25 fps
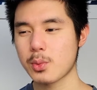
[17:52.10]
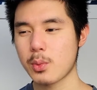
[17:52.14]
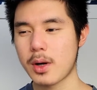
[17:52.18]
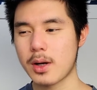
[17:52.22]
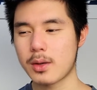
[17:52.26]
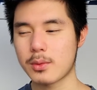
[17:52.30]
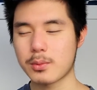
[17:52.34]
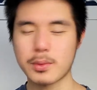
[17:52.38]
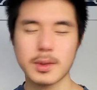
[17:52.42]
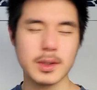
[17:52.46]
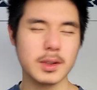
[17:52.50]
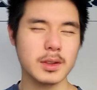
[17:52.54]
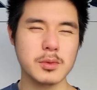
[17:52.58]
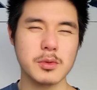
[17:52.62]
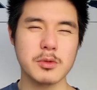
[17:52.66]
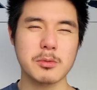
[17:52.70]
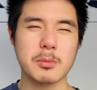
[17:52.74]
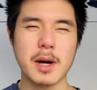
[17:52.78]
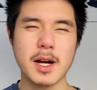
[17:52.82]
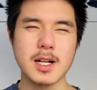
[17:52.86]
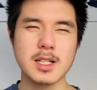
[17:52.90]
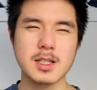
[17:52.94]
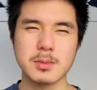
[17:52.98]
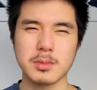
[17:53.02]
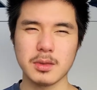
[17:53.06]
where it really
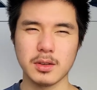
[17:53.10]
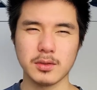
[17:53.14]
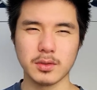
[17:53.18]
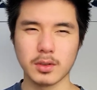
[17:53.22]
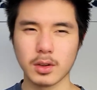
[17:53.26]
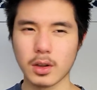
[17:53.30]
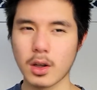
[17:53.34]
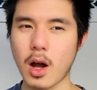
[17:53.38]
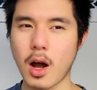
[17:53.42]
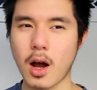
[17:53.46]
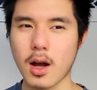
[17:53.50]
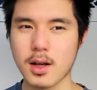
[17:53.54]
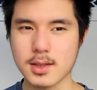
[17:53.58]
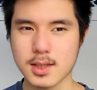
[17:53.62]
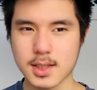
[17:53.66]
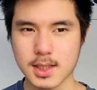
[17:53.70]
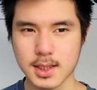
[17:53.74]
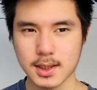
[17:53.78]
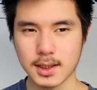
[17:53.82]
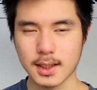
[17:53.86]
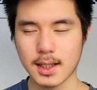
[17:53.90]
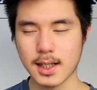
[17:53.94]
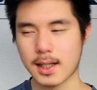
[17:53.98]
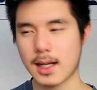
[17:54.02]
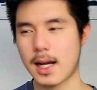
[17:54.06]
reminds me of
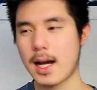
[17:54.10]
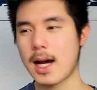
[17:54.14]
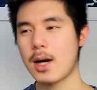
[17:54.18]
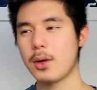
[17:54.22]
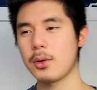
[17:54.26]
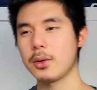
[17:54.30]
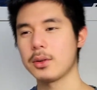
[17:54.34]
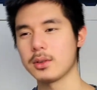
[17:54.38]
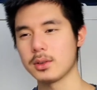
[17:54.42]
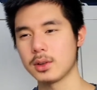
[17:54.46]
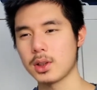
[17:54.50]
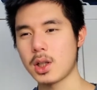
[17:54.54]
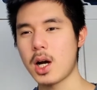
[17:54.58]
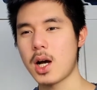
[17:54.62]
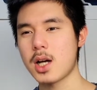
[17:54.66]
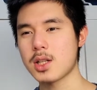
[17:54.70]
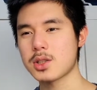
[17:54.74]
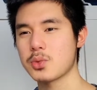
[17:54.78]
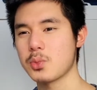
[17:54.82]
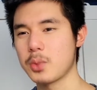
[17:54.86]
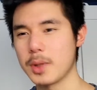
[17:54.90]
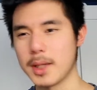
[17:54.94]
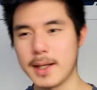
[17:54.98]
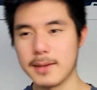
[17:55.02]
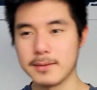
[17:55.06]
Lost, like how in
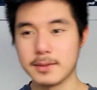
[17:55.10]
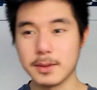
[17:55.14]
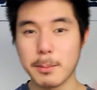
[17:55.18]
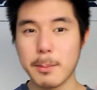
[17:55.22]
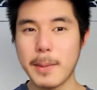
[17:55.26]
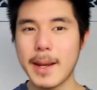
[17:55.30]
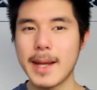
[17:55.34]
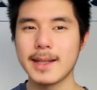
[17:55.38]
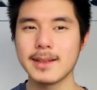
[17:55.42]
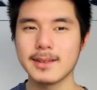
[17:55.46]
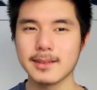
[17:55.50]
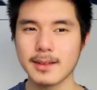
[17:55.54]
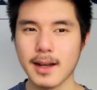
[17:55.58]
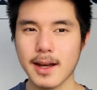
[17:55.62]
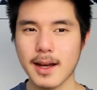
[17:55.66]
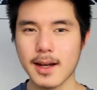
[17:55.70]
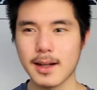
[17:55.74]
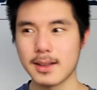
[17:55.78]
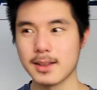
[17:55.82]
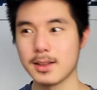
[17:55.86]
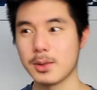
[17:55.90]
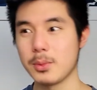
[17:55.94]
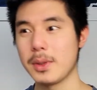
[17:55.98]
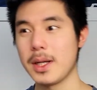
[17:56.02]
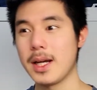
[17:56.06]
Lost we have the main gang
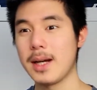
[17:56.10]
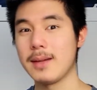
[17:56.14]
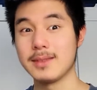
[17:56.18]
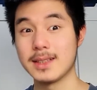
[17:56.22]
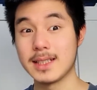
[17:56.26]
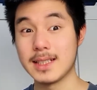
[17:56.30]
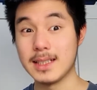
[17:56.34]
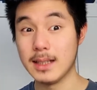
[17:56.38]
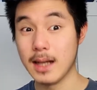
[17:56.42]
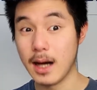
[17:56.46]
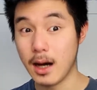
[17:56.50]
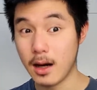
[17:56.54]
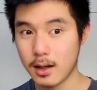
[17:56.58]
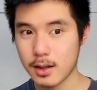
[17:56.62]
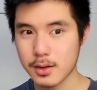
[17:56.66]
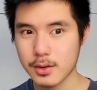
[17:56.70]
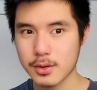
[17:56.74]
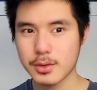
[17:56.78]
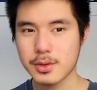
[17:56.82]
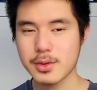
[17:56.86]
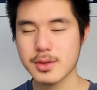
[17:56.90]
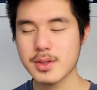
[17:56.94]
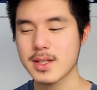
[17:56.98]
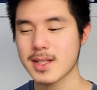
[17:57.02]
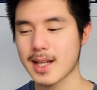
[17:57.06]
and then we have the
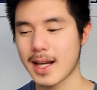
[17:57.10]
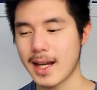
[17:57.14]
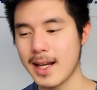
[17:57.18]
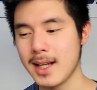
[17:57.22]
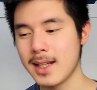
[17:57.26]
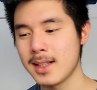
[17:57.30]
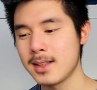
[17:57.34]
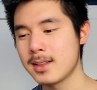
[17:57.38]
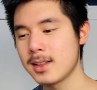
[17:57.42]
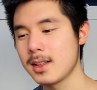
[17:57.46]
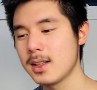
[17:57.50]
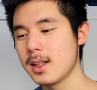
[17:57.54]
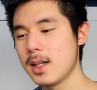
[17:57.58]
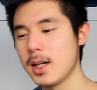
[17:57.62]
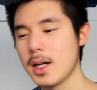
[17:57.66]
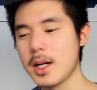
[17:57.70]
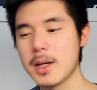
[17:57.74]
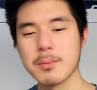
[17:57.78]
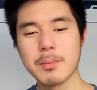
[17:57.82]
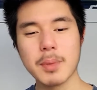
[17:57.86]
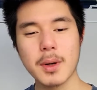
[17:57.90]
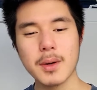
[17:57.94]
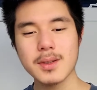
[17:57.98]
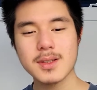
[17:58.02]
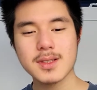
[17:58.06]
others, and
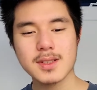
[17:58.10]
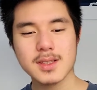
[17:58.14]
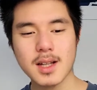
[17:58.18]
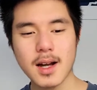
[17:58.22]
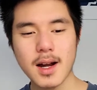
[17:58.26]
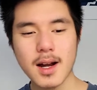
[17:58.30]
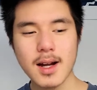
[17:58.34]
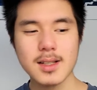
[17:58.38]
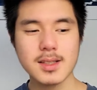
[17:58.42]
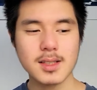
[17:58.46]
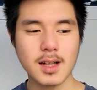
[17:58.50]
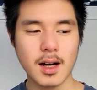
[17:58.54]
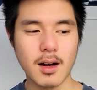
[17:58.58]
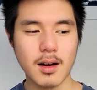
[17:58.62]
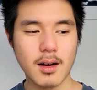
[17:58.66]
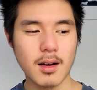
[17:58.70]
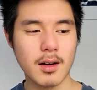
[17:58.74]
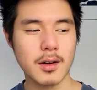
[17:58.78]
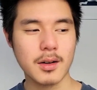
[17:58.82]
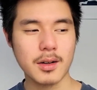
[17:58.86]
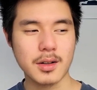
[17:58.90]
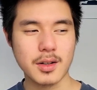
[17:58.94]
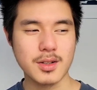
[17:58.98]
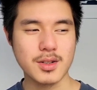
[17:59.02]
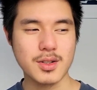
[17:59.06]
both sides
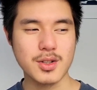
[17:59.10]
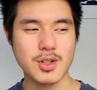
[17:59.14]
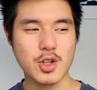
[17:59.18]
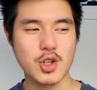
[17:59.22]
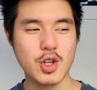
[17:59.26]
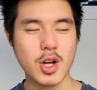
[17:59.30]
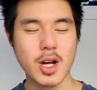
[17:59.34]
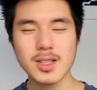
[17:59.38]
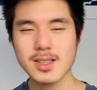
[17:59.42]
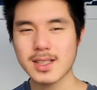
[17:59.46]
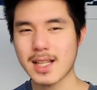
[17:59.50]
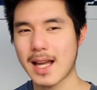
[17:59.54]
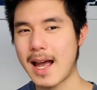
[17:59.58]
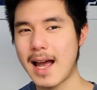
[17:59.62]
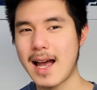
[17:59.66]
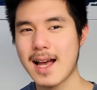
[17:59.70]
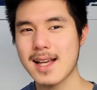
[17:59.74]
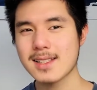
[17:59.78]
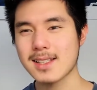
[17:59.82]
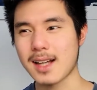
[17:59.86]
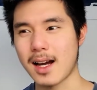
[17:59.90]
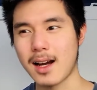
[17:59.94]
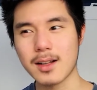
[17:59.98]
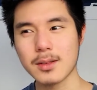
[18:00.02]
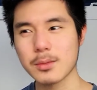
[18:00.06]
are just
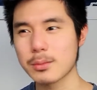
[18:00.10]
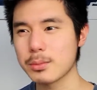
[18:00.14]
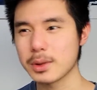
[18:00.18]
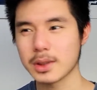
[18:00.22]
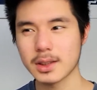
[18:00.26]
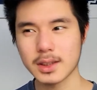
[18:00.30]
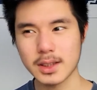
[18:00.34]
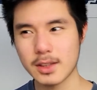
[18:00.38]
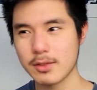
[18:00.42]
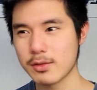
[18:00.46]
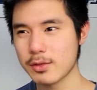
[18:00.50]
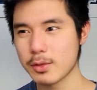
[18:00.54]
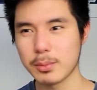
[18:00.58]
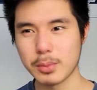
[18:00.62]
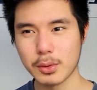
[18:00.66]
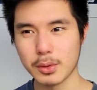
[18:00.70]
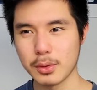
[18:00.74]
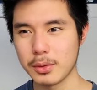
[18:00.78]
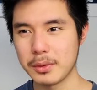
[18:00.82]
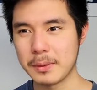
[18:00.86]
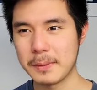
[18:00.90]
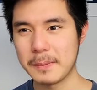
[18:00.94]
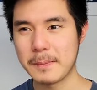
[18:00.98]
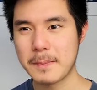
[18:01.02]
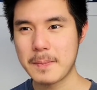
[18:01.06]
as
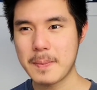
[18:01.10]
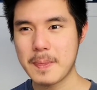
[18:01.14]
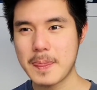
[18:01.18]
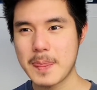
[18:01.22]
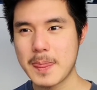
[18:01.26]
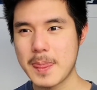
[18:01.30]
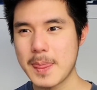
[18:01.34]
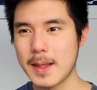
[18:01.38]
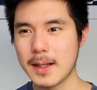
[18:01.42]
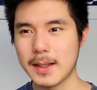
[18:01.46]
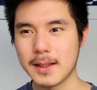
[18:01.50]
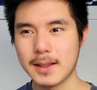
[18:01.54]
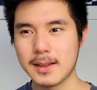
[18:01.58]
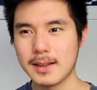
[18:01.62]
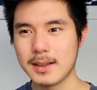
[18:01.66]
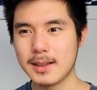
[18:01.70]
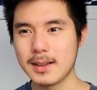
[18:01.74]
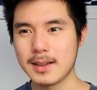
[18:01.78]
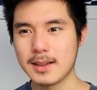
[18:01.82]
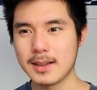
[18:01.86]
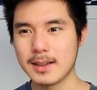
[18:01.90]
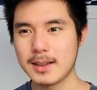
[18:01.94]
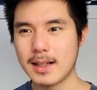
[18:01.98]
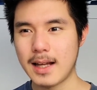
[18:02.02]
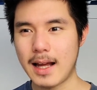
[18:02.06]
unbelievable
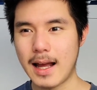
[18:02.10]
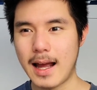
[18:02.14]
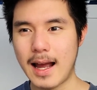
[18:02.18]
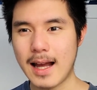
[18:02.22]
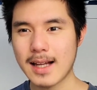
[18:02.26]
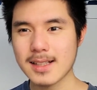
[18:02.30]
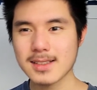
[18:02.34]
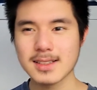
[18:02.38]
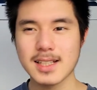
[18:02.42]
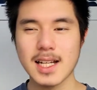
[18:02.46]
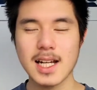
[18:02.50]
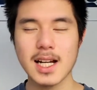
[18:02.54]
as